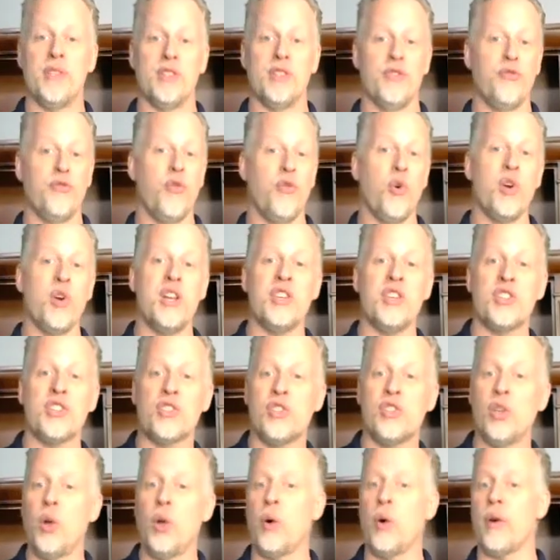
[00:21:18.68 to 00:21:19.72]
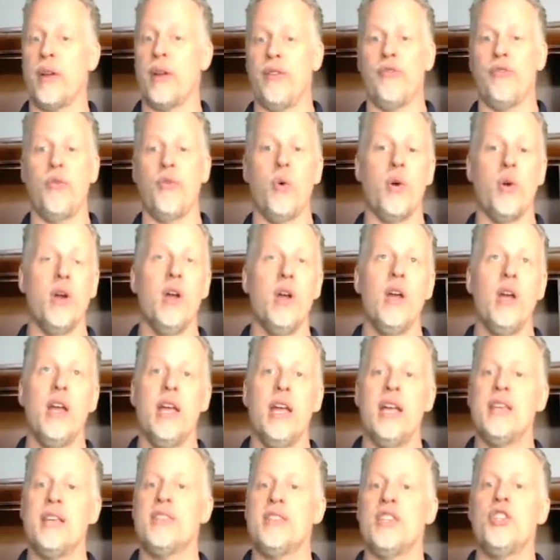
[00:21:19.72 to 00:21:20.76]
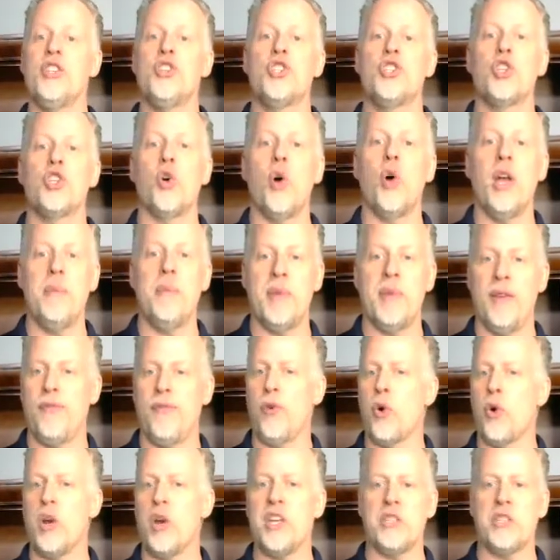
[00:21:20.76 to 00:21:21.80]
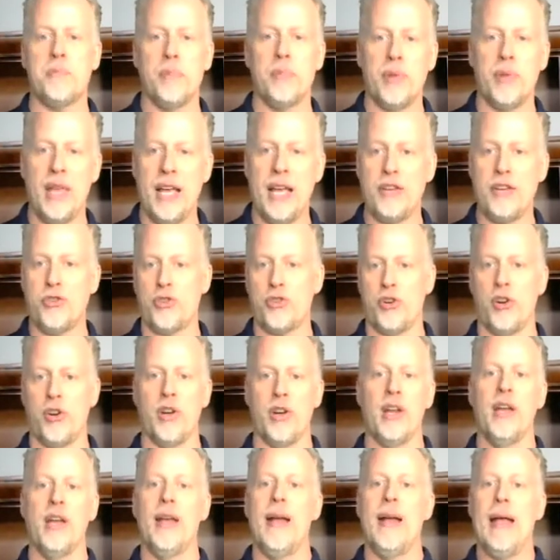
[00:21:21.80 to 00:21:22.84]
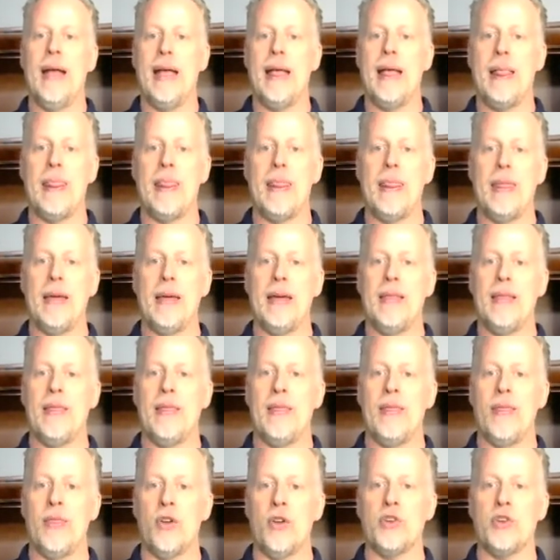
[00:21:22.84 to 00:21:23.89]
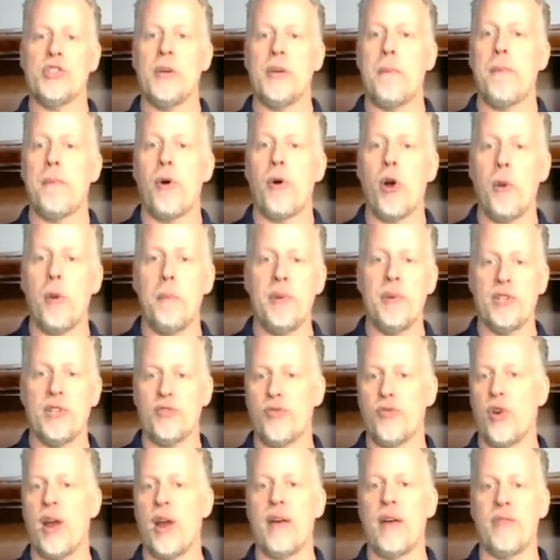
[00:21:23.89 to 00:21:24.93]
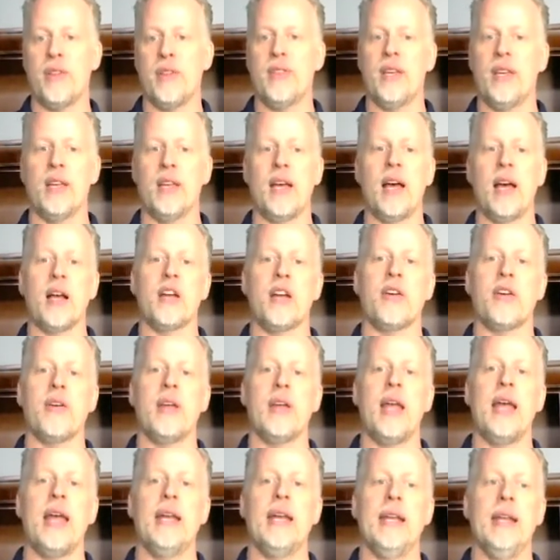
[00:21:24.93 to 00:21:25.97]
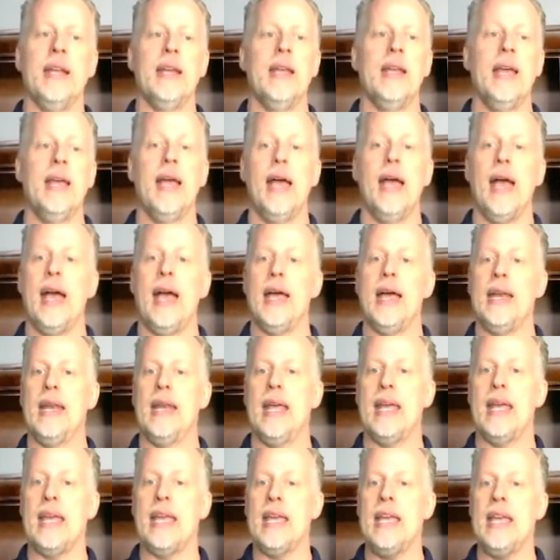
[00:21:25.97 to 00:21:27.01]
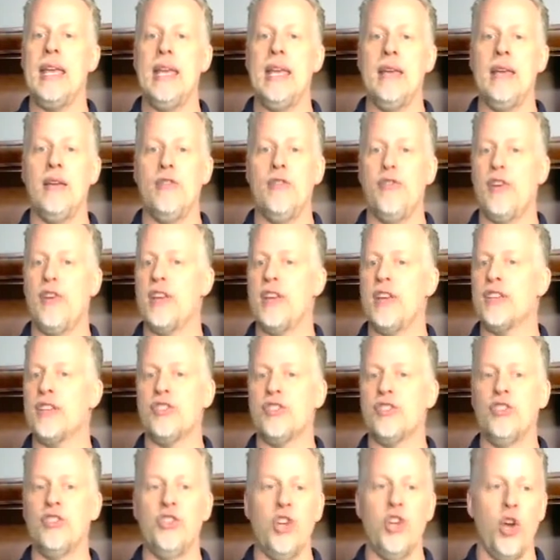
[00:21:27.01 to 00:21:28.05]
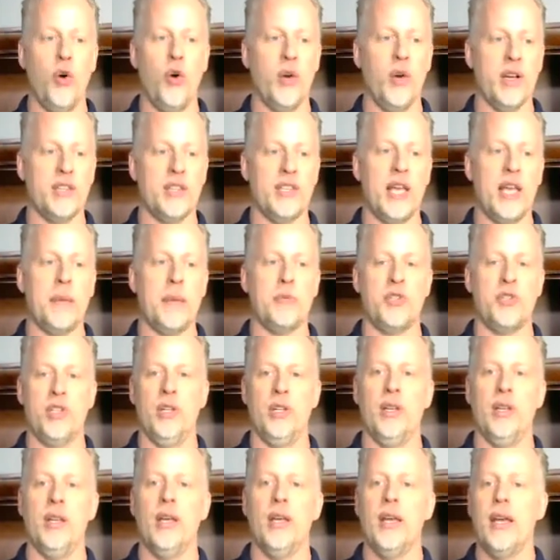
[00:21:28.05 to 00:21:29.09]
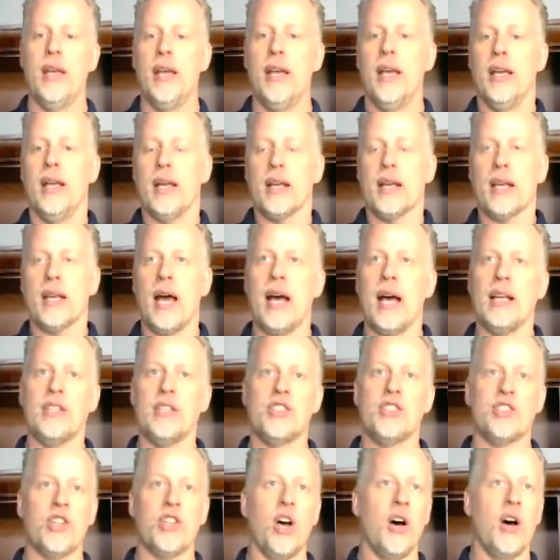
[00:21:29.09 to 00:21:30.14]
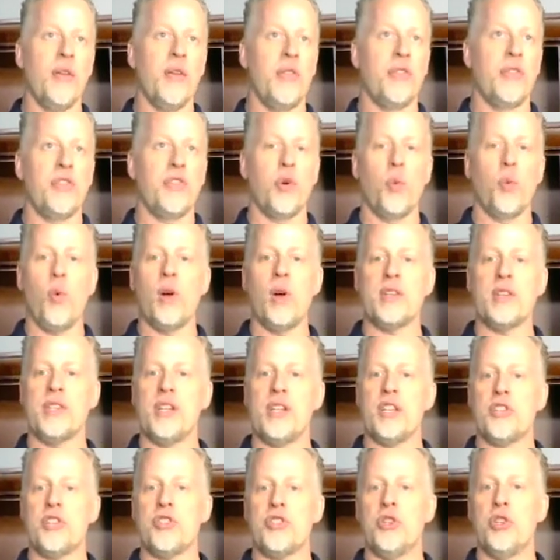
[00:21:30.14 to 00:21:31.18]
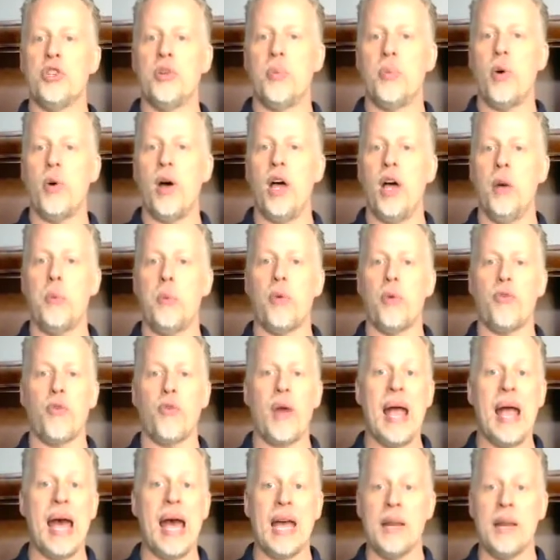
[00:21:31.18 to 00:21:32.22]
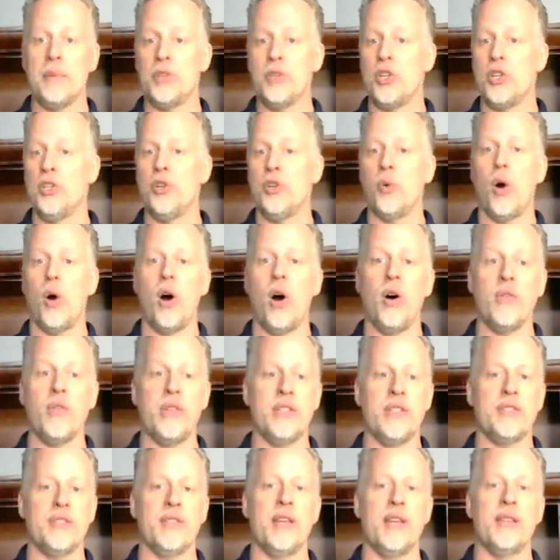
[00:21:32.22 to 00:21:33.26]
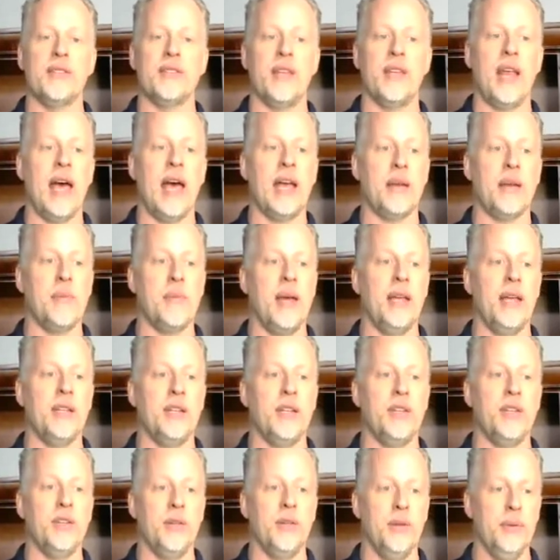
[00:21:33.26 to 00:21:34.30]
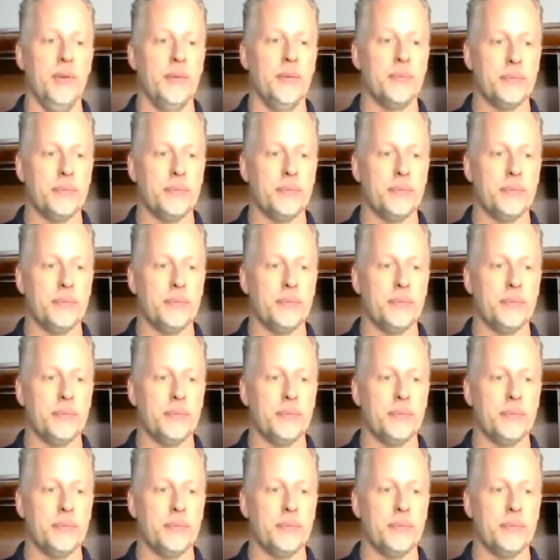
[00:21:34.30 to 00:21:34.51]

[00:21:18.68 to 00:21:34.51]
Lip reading: For his glory. For his enjoyment. For his pleasure. There's a purpose for everything God created, and Eve is no exception. God saw that there wasn't a suitable helper for Adam to do all these things that Adam had to do,